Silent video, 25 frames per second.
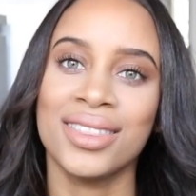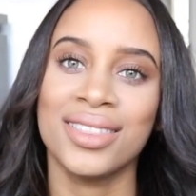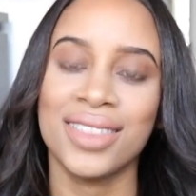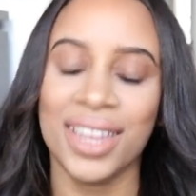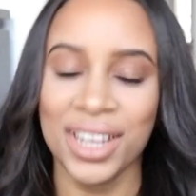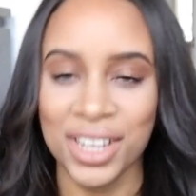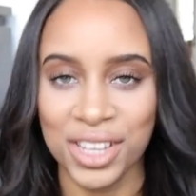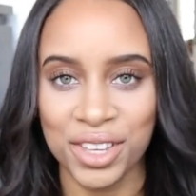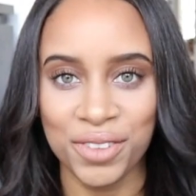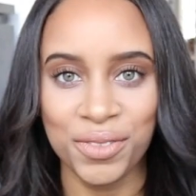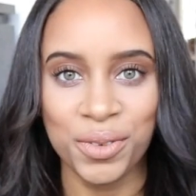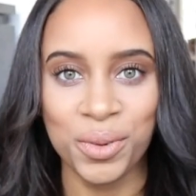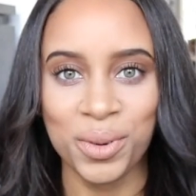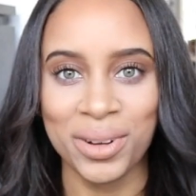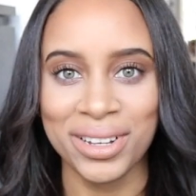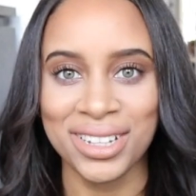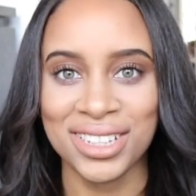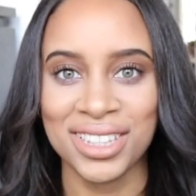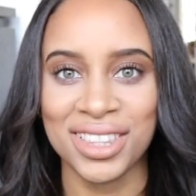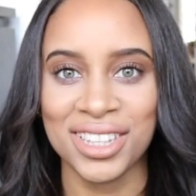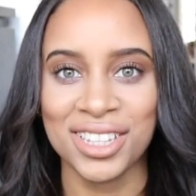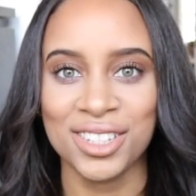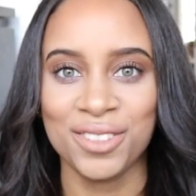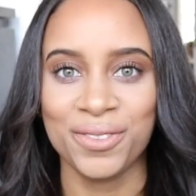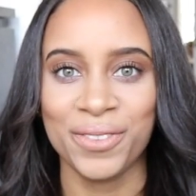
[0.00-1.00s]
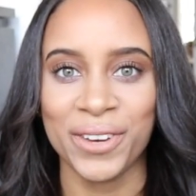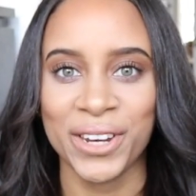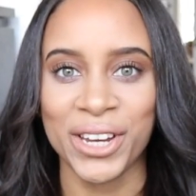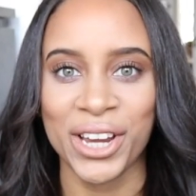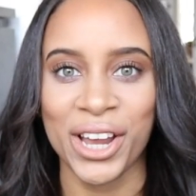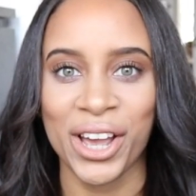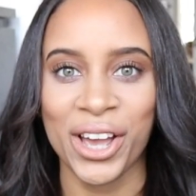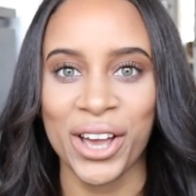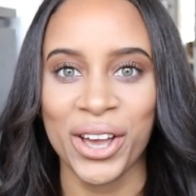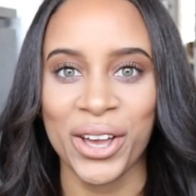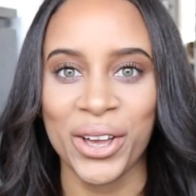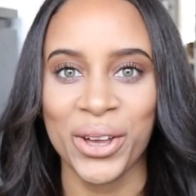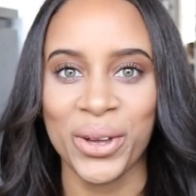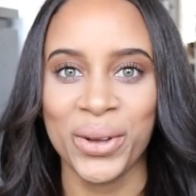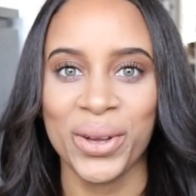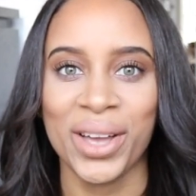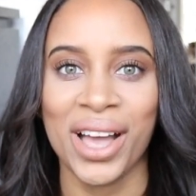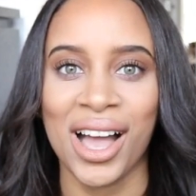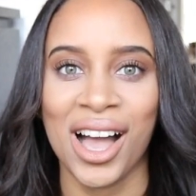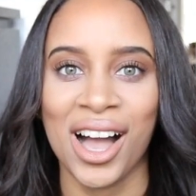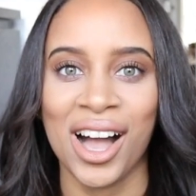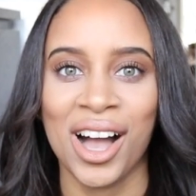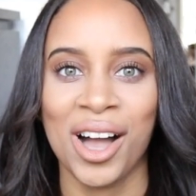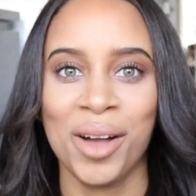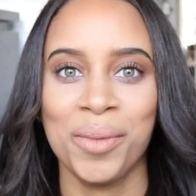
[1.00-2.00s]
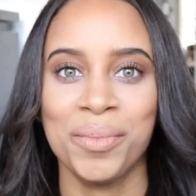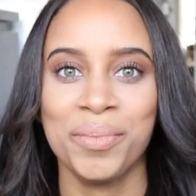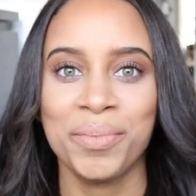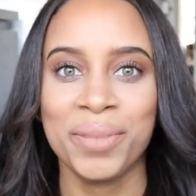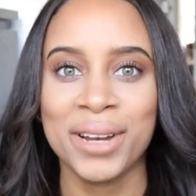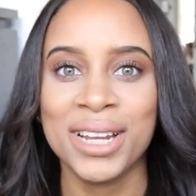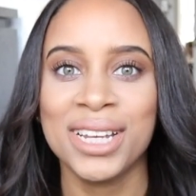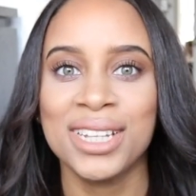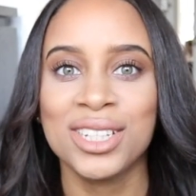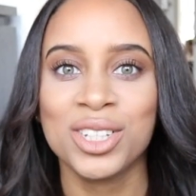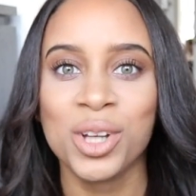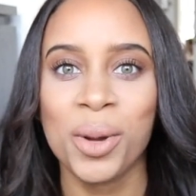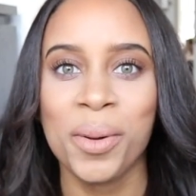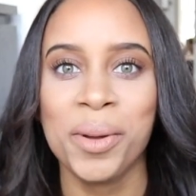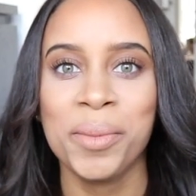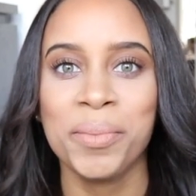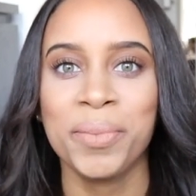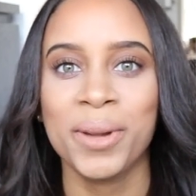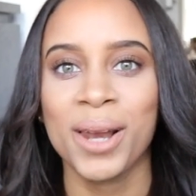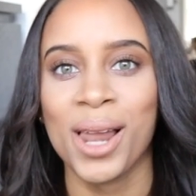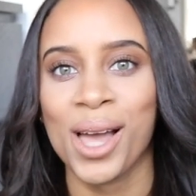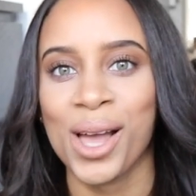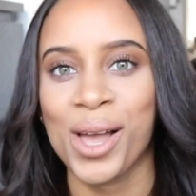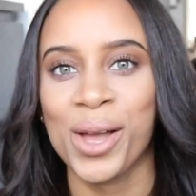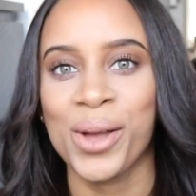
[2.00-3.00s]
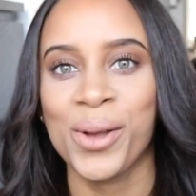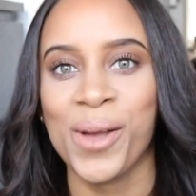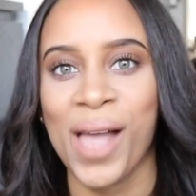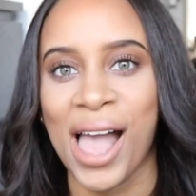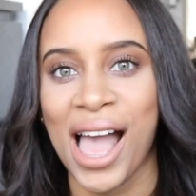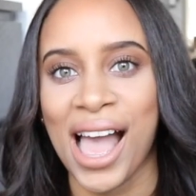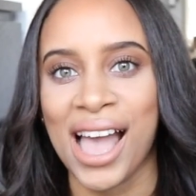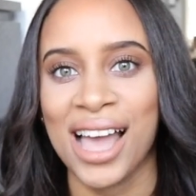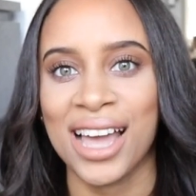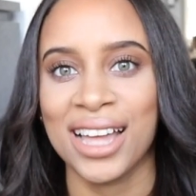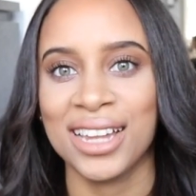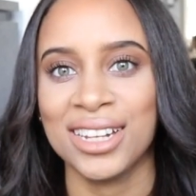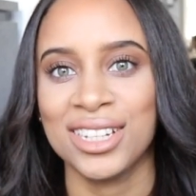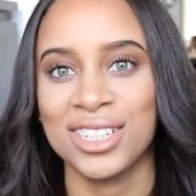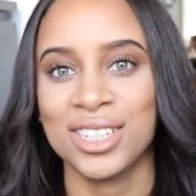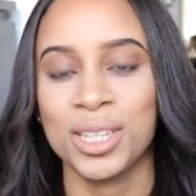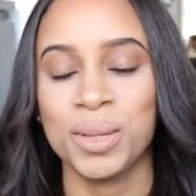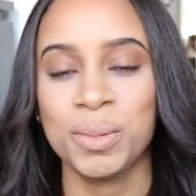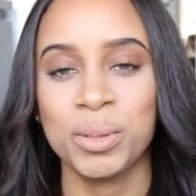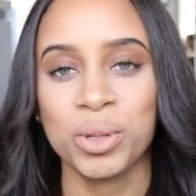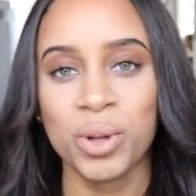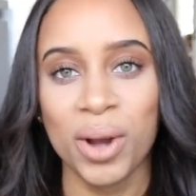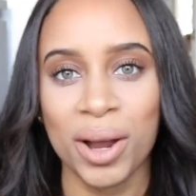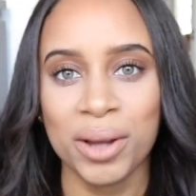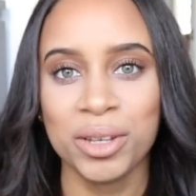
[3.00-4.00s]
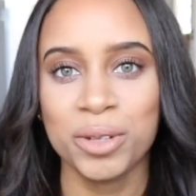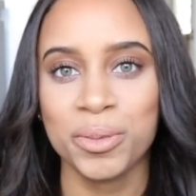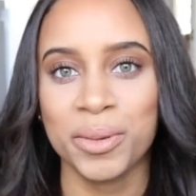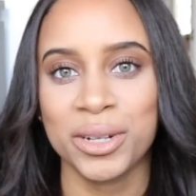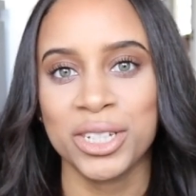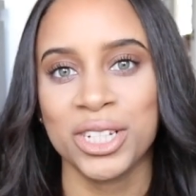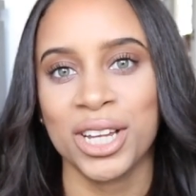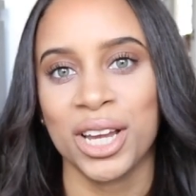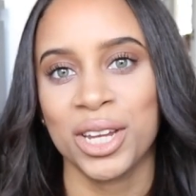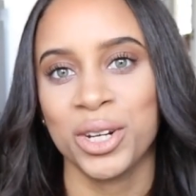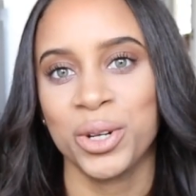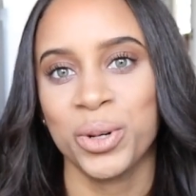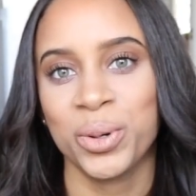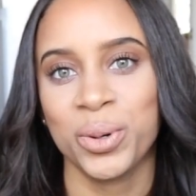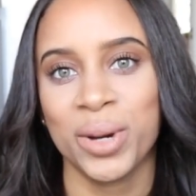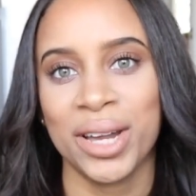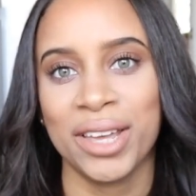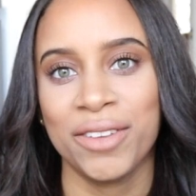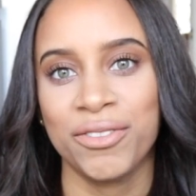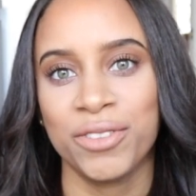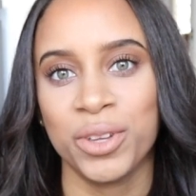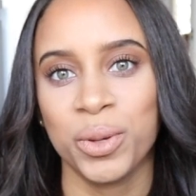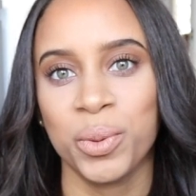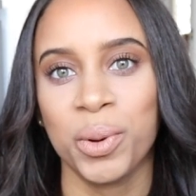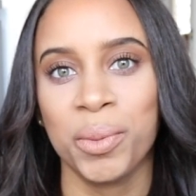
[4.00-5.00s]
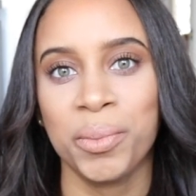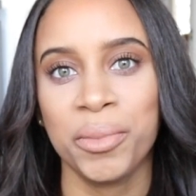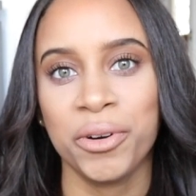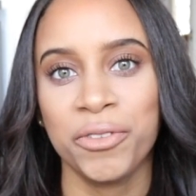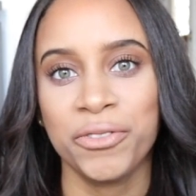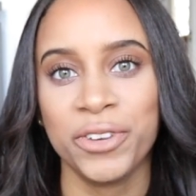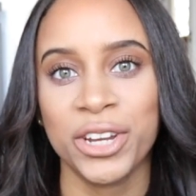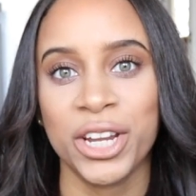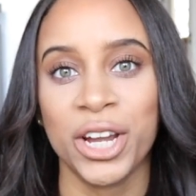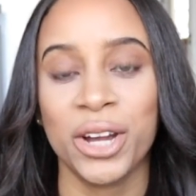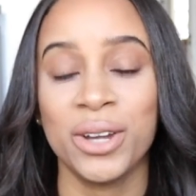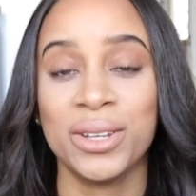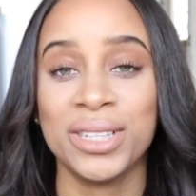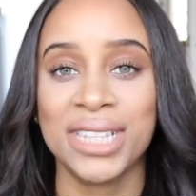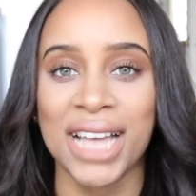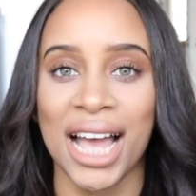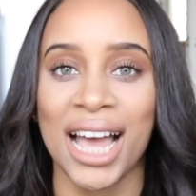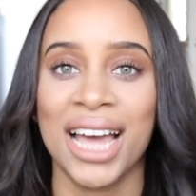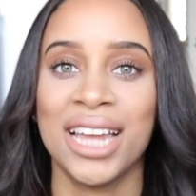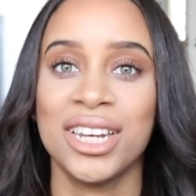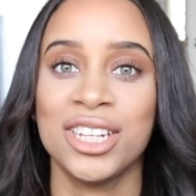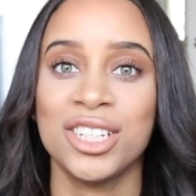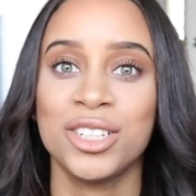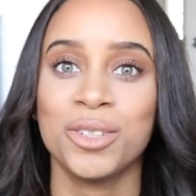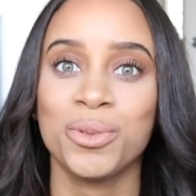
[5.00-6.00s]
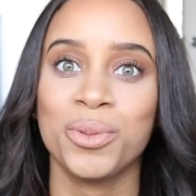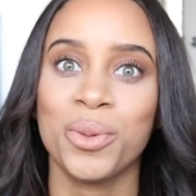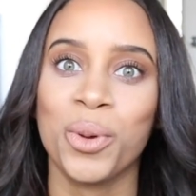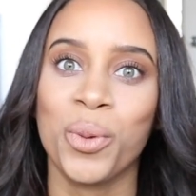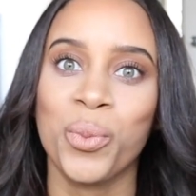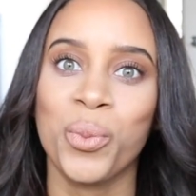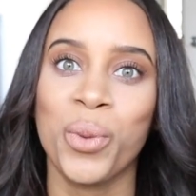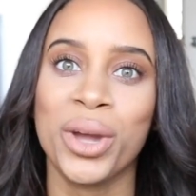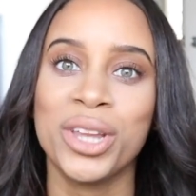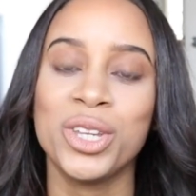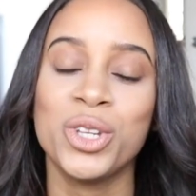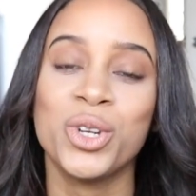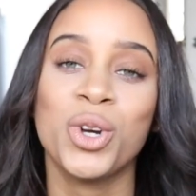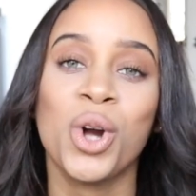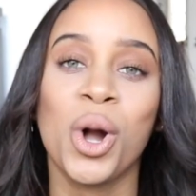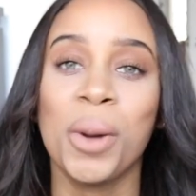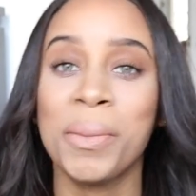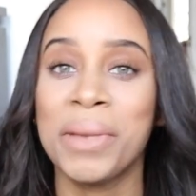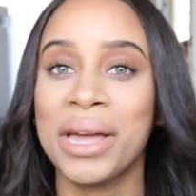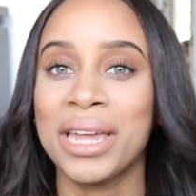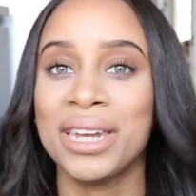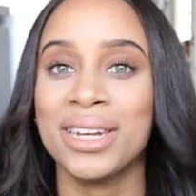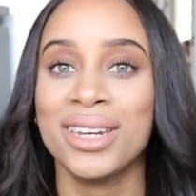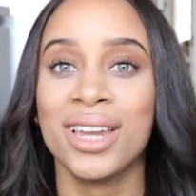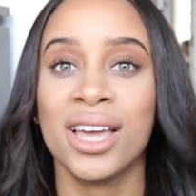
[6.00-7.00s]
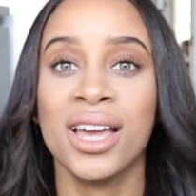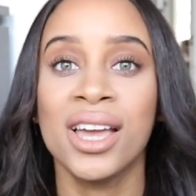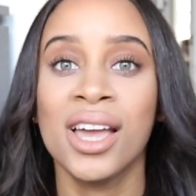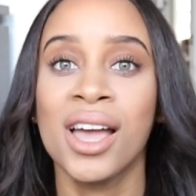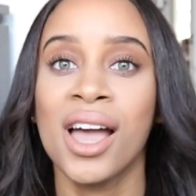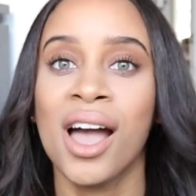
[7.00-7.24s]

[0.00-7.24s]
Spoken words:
Thank you for watching this video. Please comment below and subscribe to my channel if you want more videos. And when you comment,